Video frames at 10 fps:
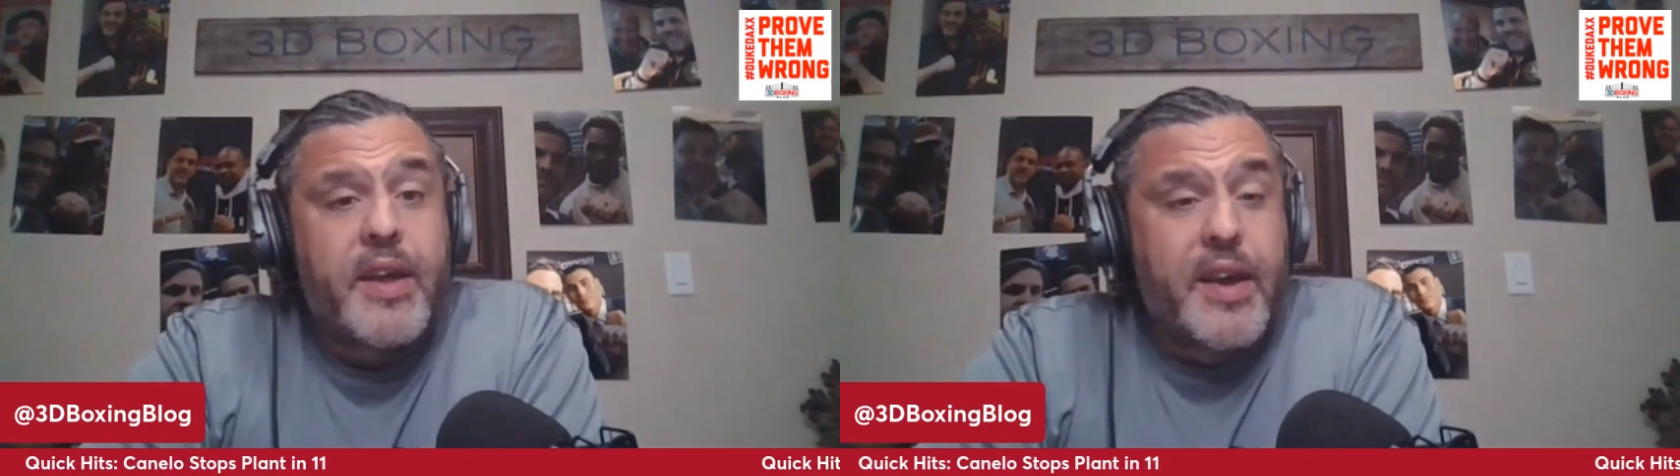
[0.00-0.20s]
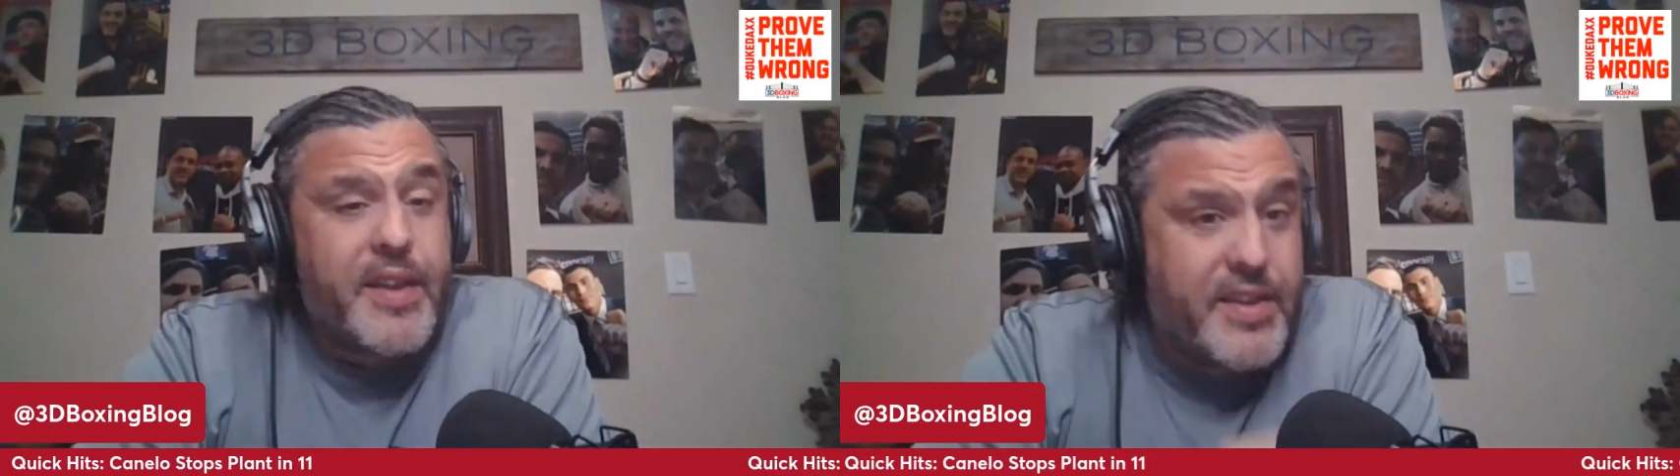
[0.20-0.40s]

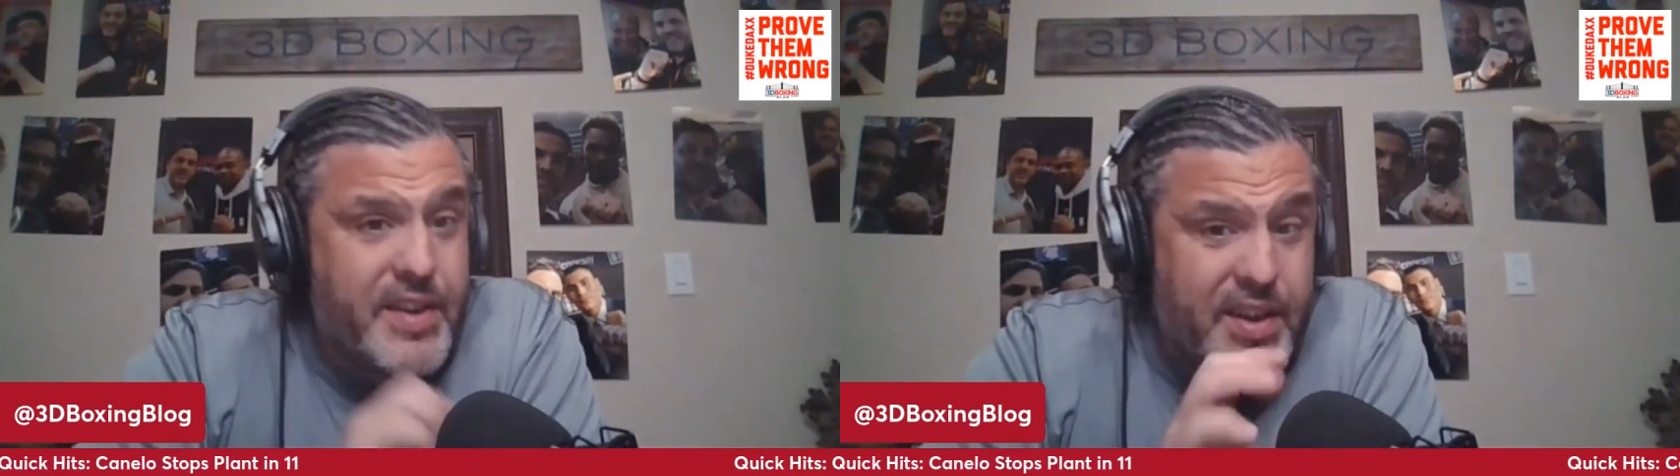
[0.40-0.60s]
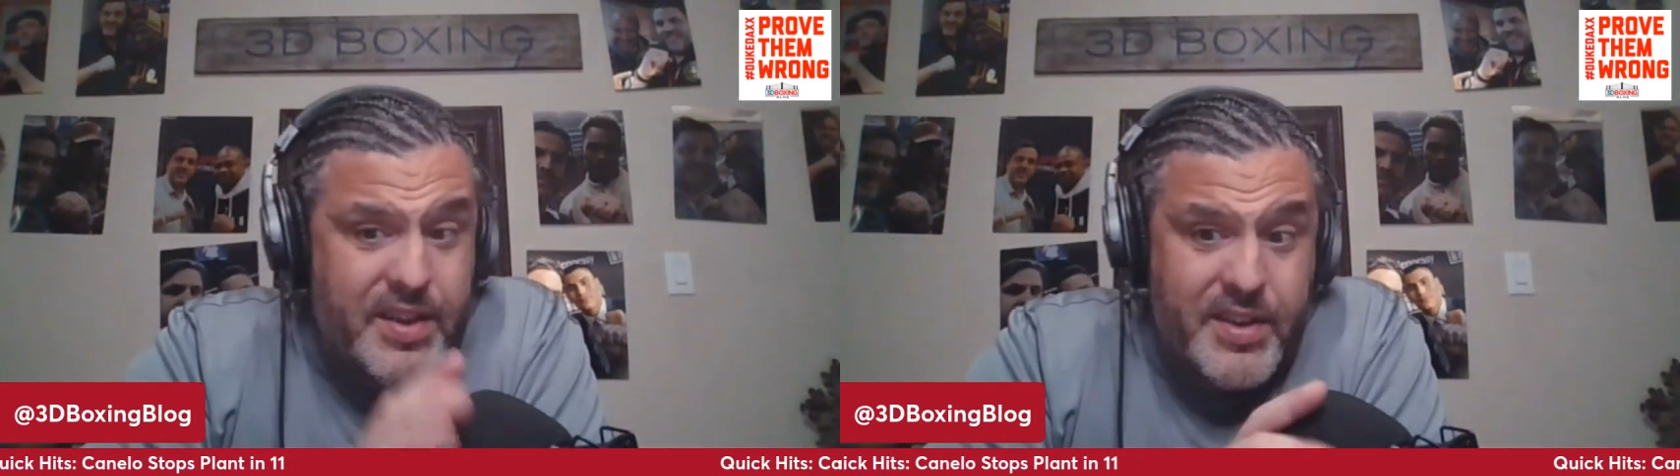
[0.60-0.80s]
Yeah,
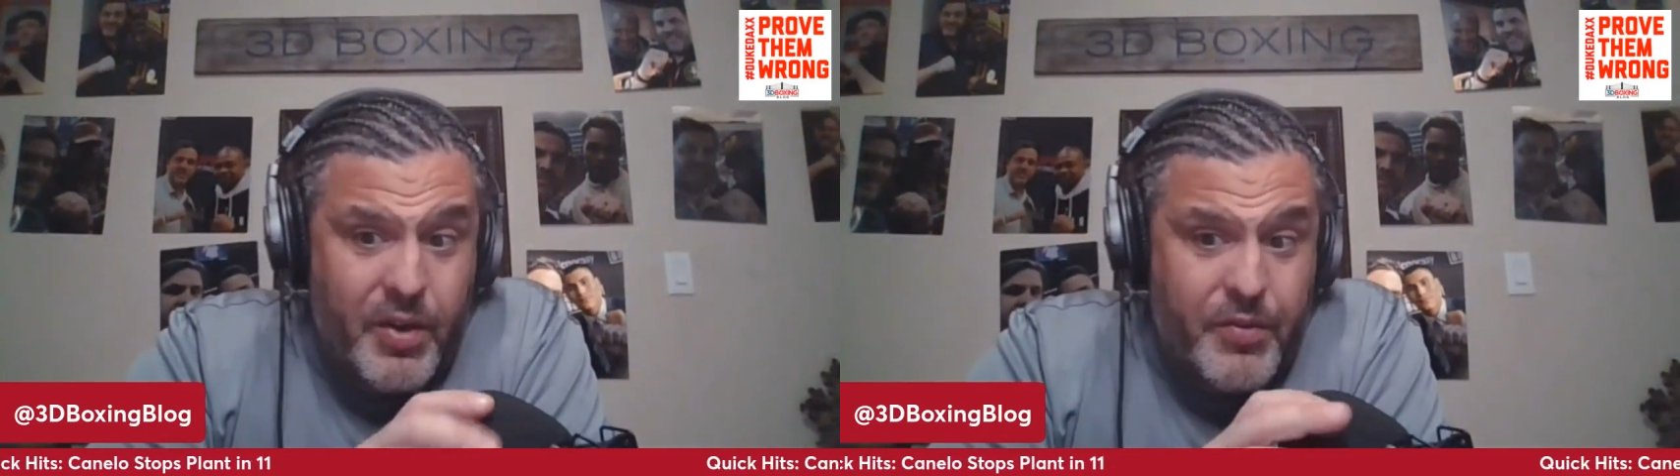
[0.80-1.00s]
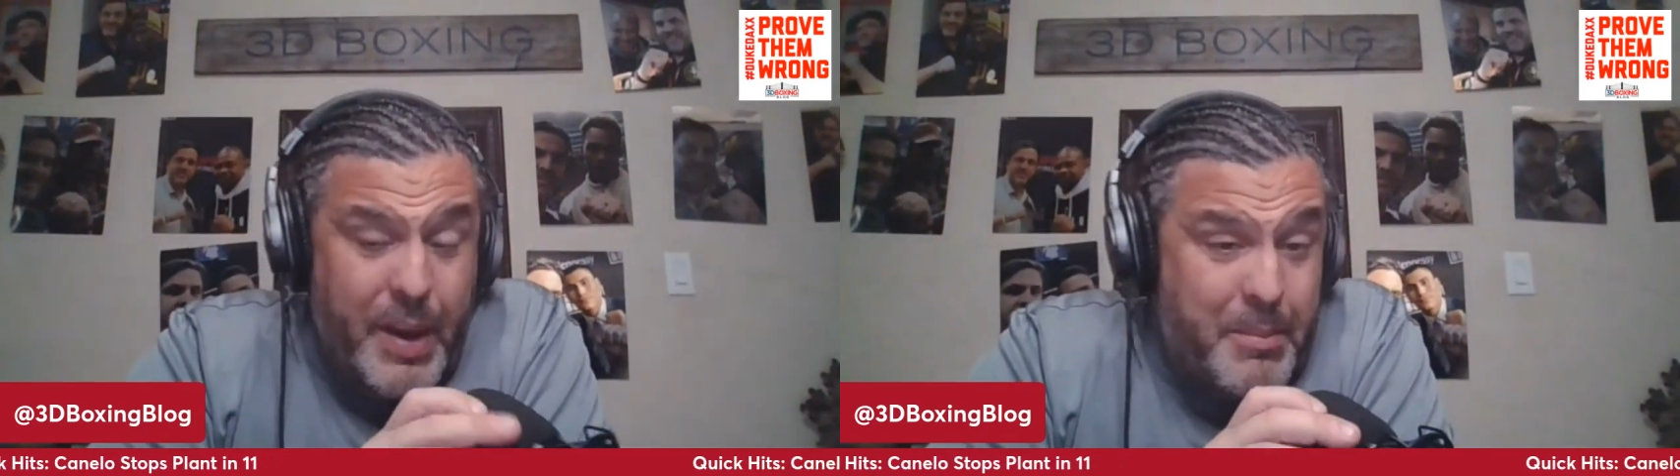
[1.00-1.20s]
this is
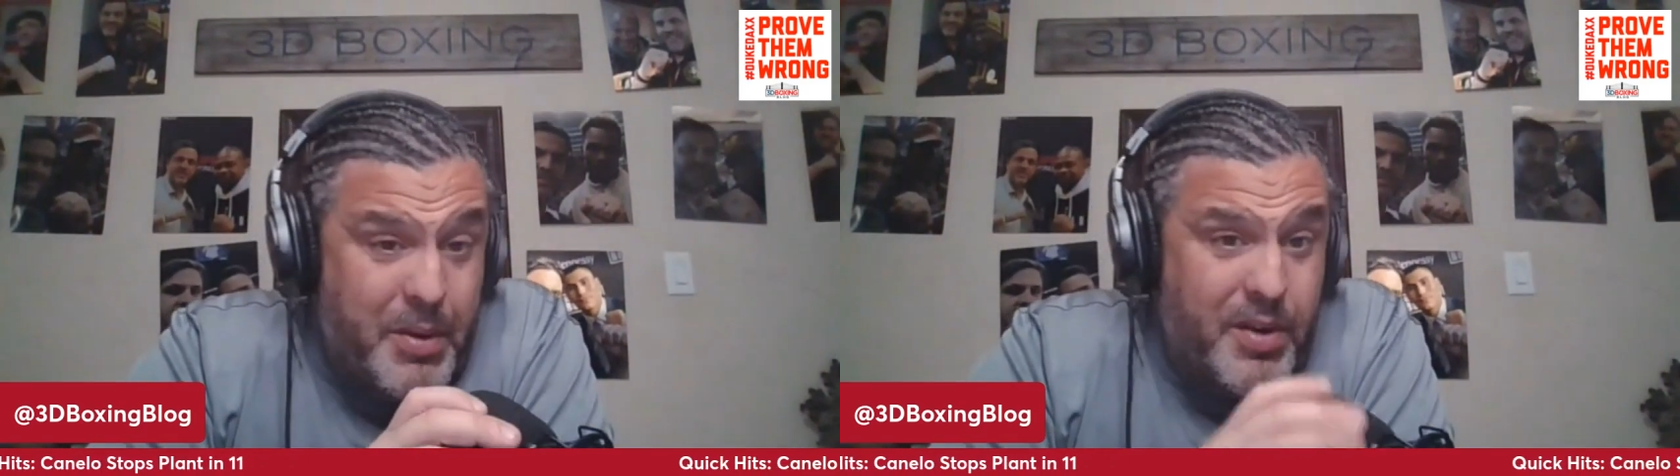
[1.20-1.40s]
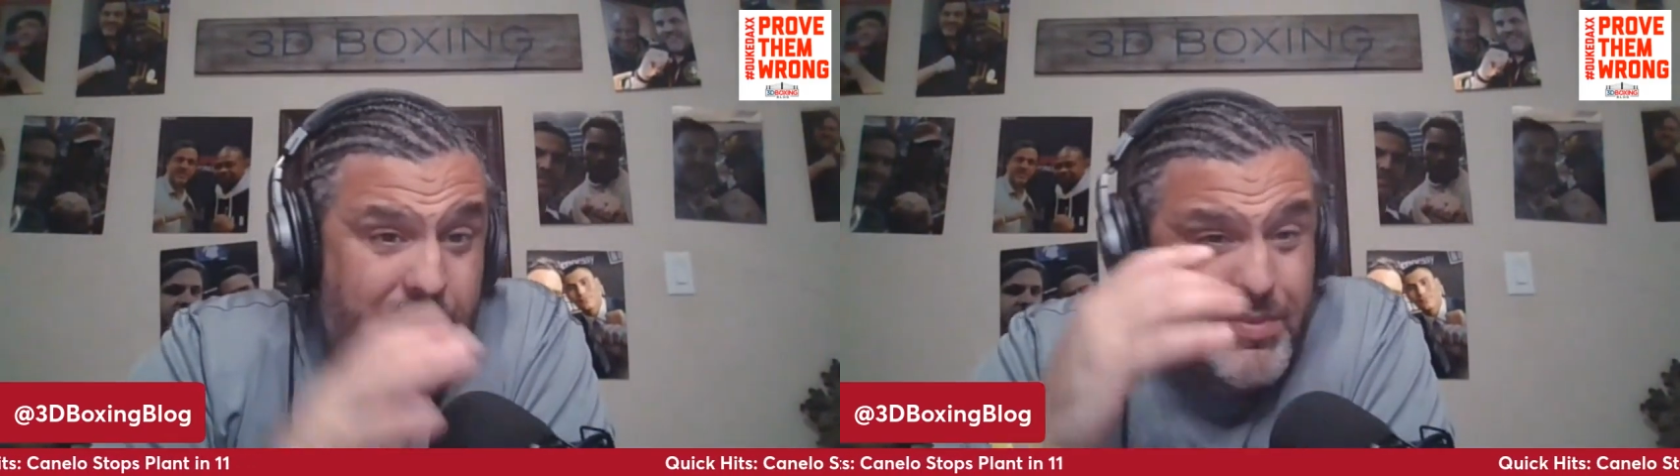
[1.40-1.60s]

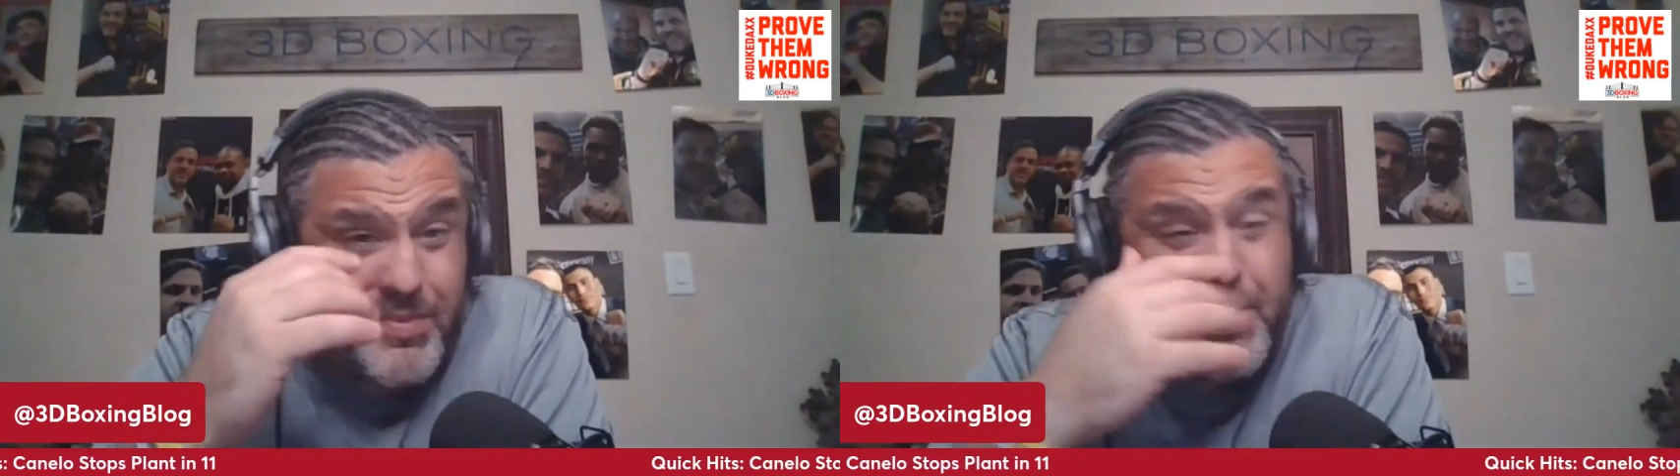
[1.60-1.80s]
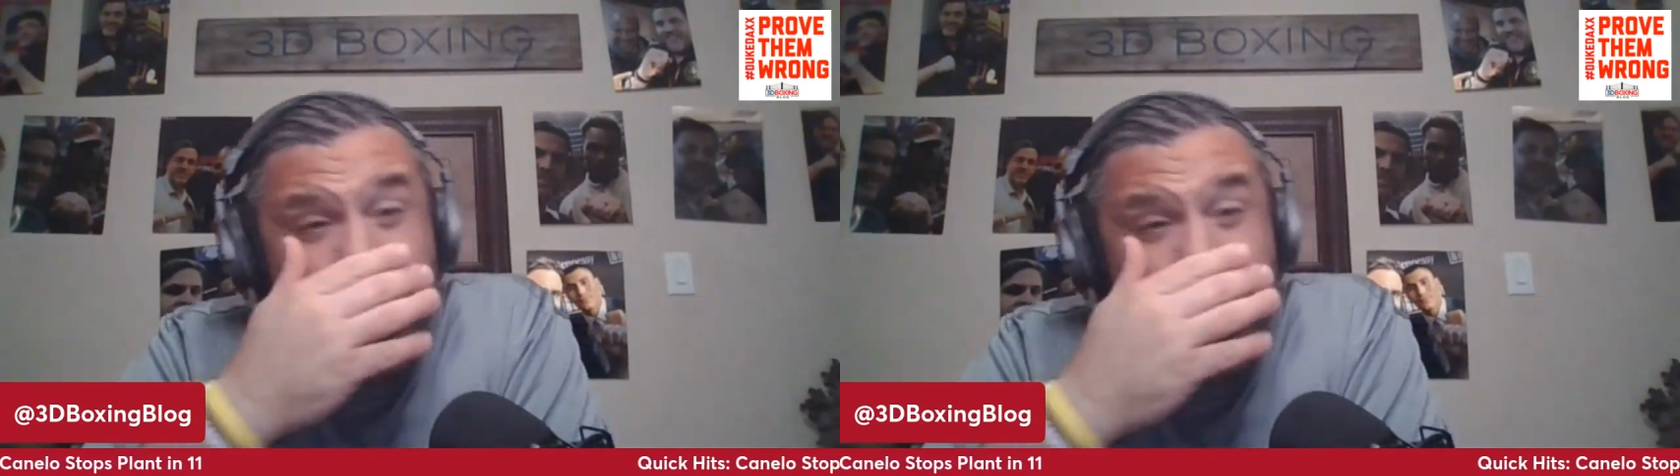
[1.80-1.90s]
November.